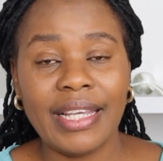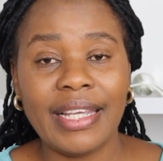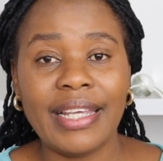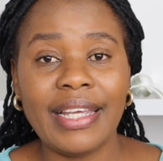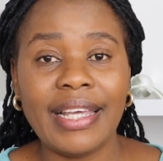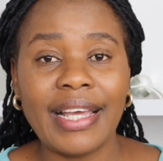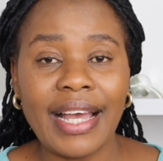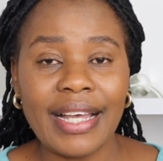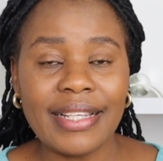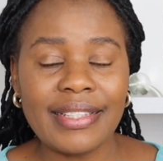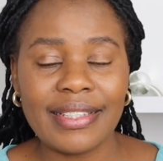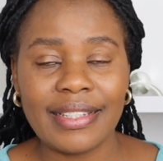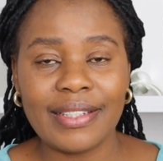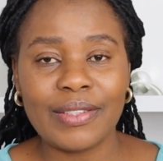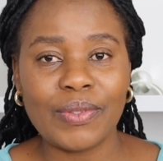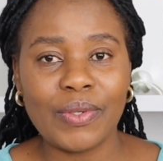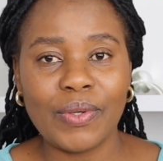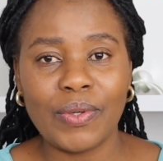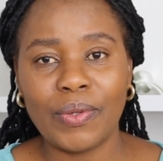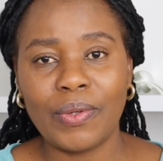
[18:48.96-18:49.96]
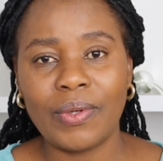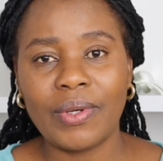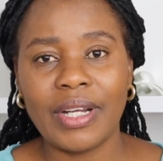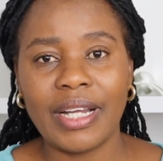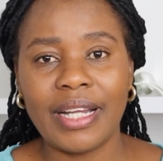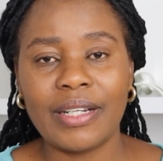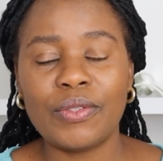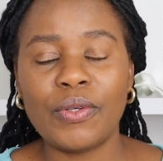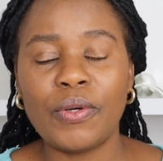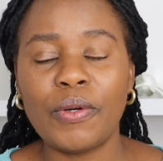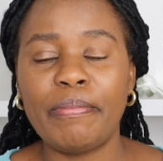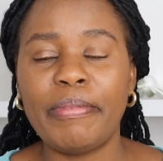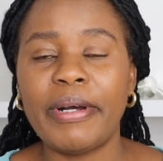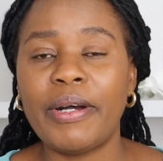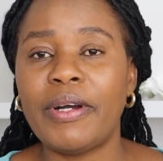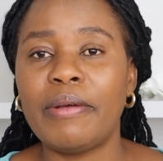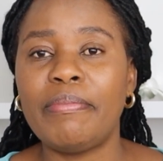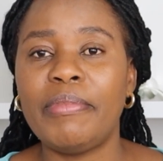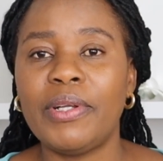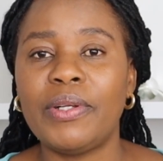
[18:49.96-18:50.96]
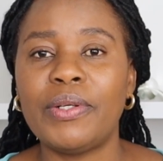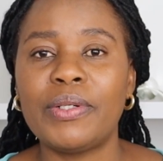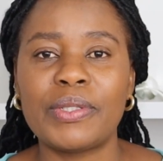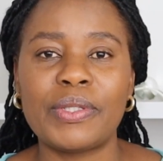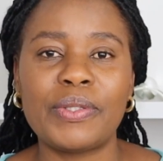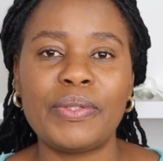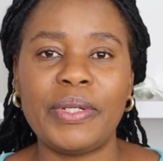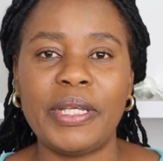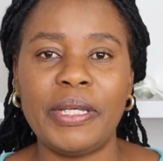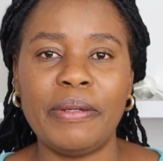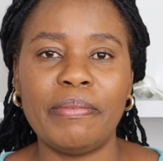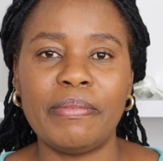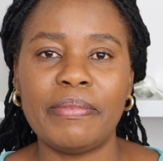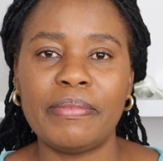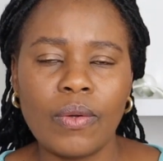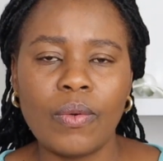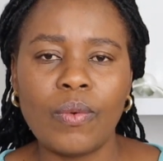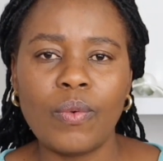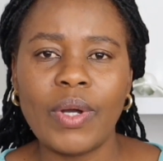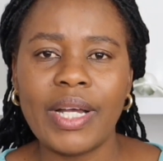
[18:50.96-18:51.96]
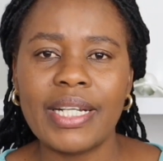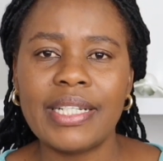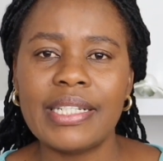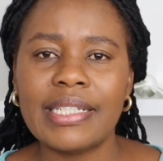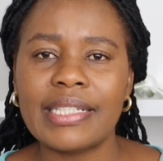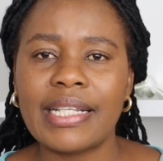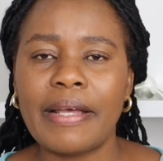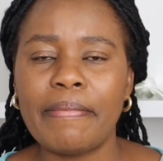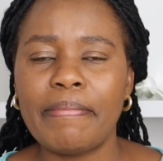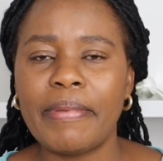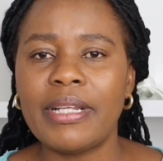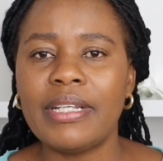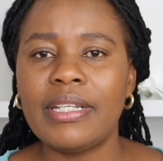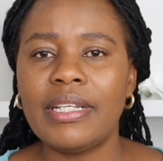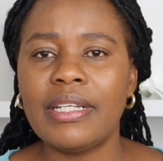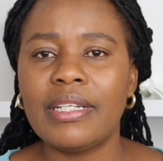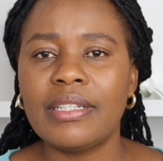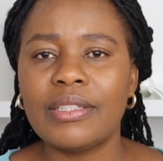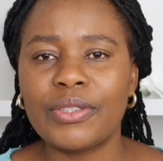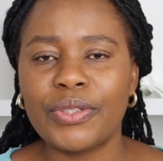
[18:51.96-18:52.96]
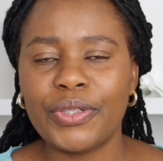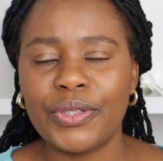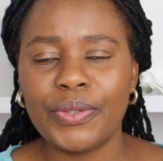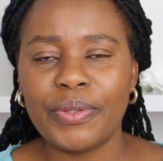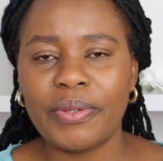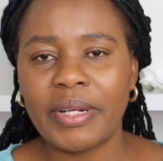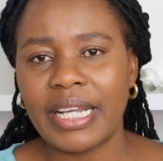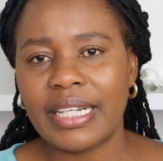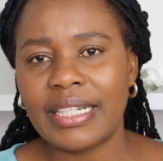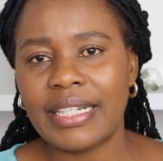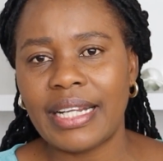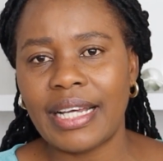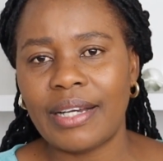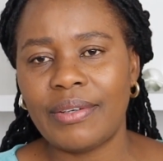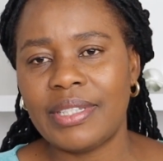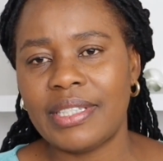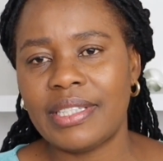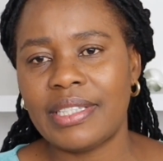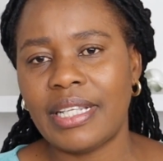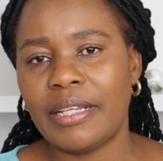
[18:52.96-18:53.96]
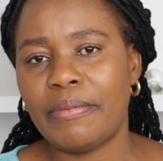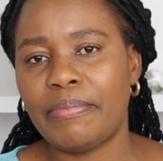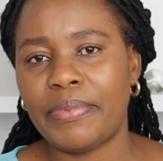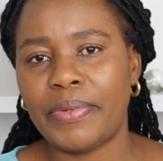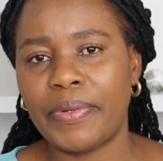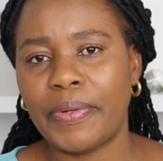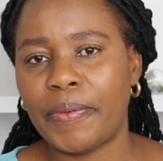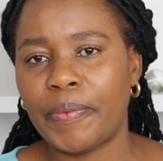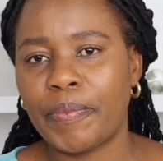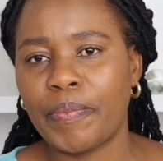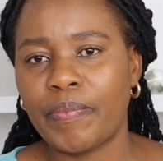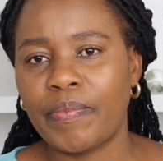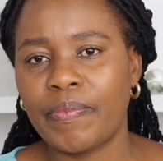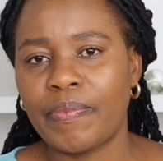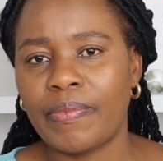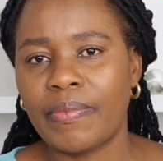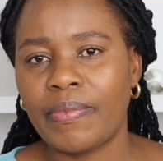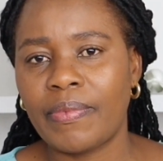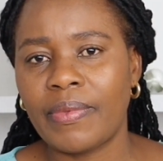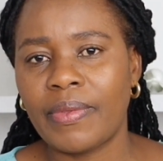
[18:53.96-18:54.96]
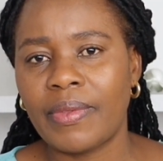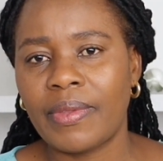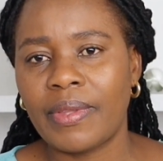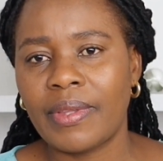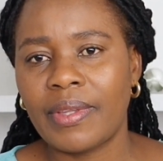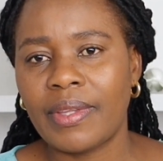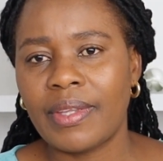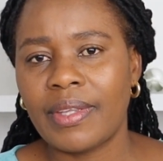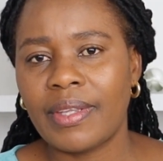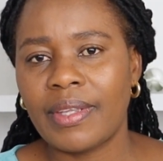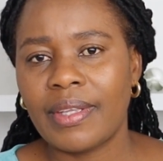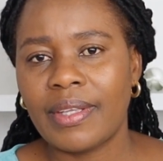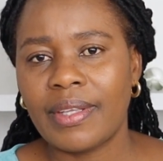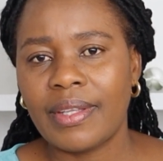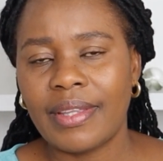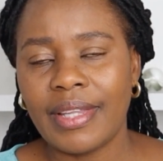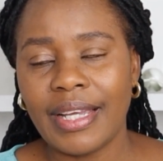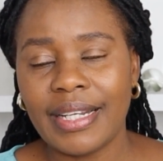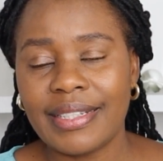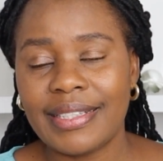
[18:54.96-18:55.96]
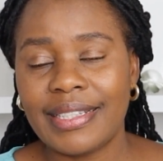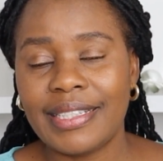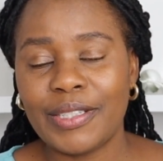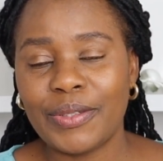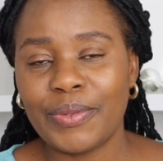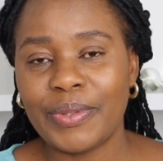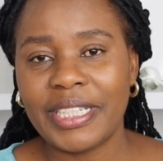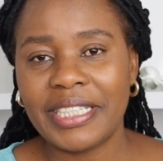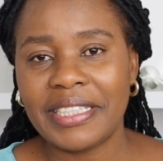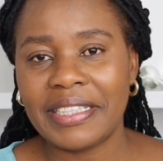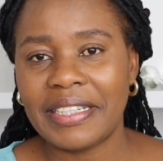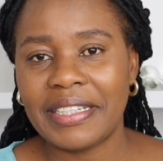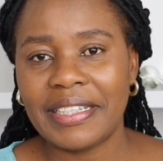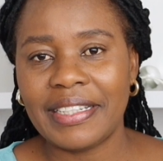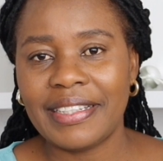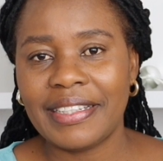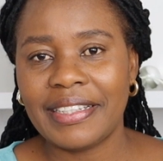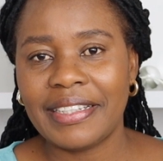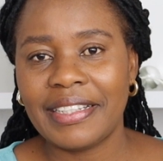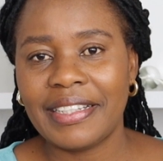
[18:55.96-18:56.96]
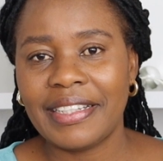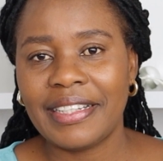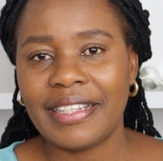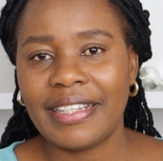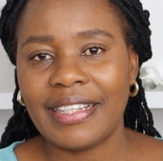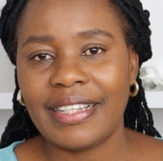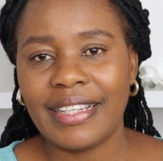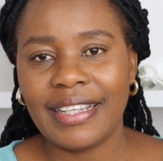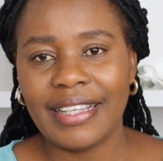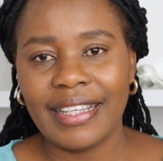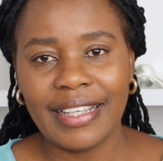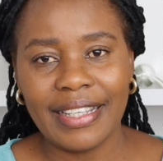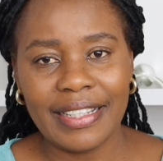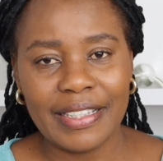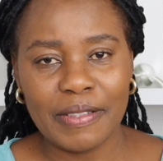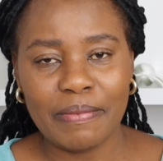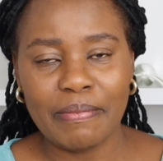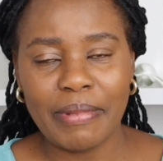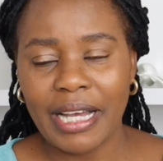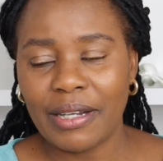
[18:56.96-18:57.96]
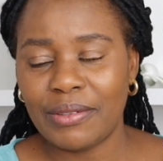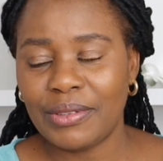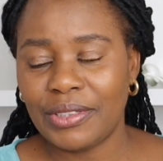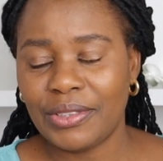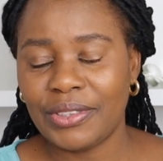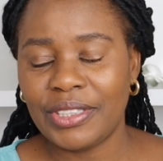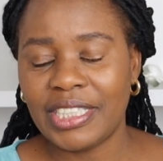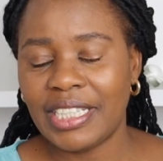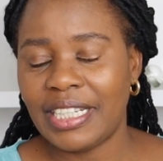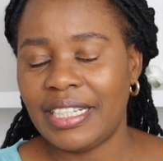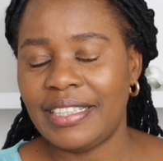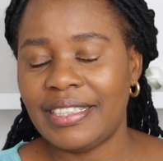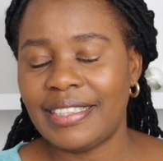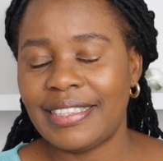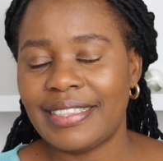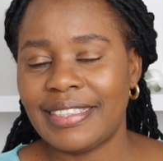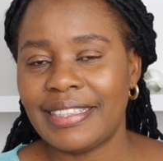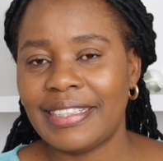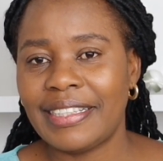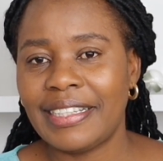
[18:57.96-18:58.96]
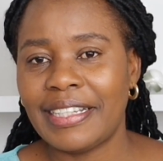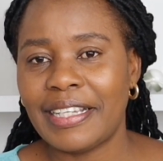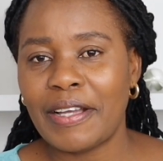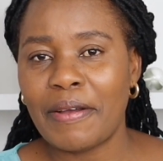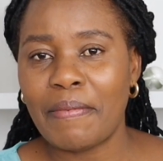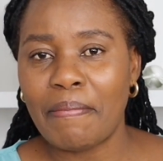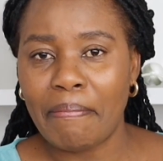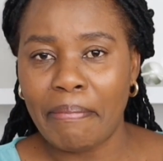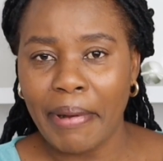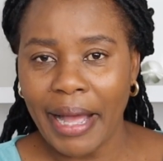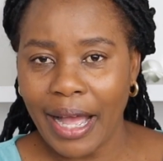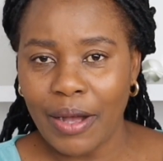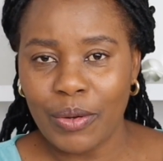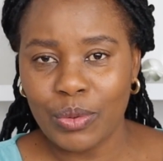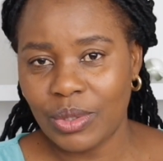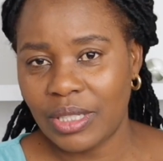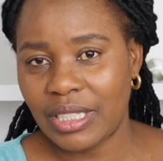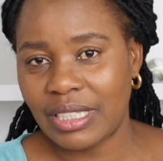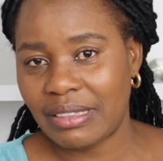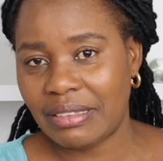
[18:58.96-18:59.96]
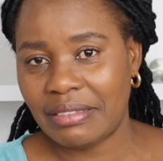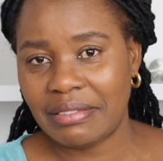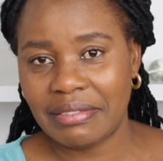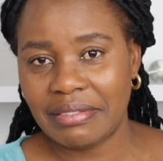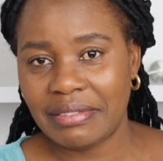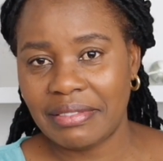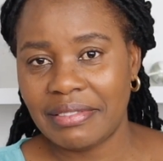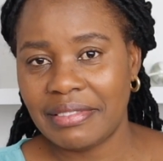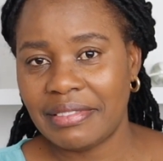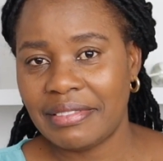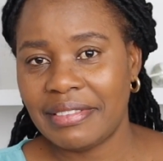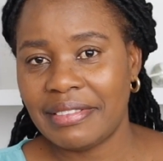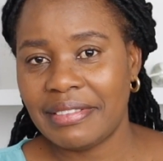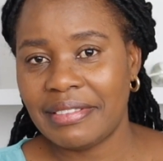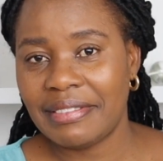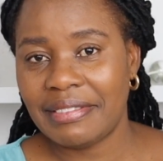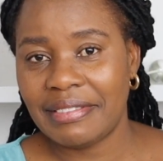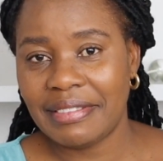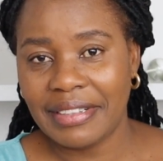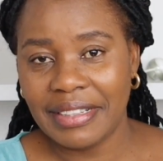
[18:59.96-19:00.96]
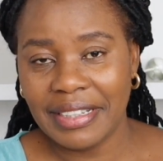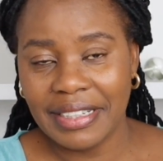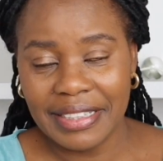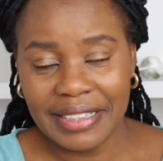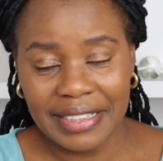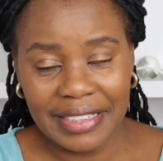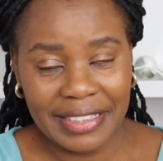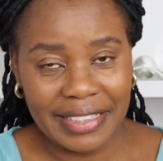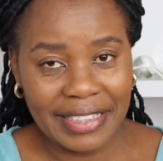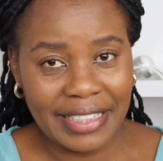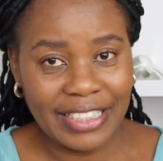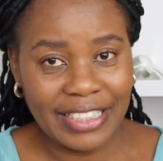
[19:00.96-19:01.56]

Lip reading: He has it all, and all power belongs to Him. What is happening to you right now is temporal. That situation is bound to change. Bound. It is